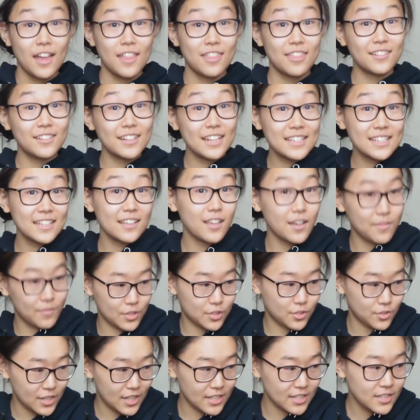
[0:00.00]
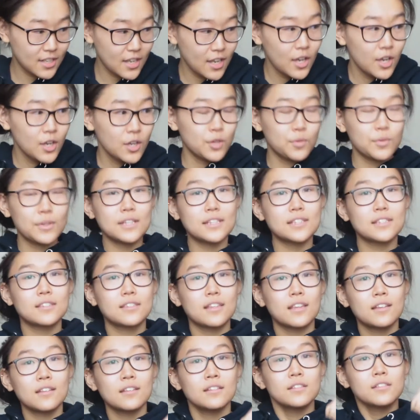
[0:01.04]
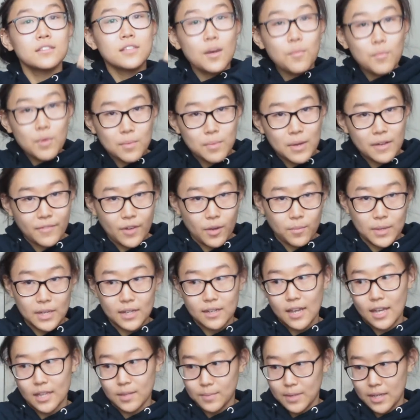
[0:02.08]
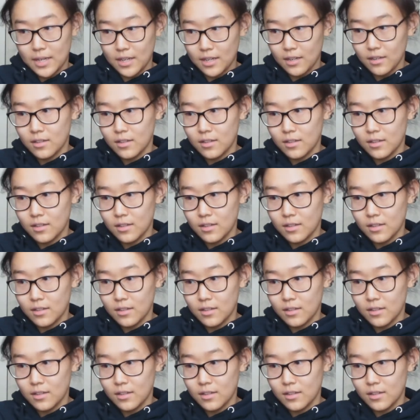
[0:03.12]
there is a love interest who is somewhat biphobic at the beginning,